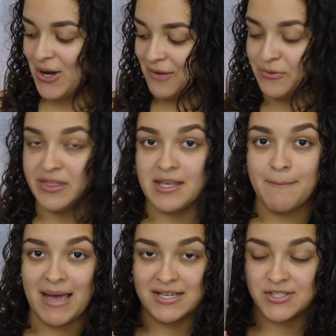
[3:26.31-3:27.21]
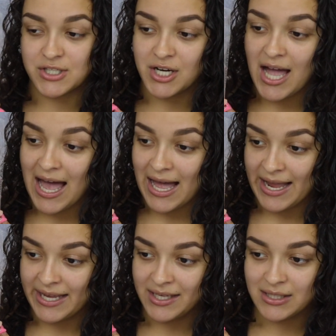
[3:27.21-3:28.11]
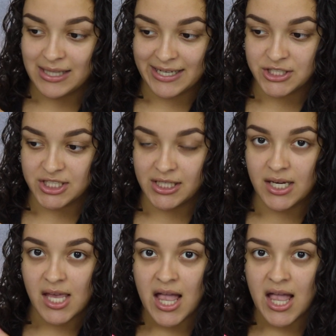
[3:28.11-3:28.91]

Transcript: off with the Master Eye collection,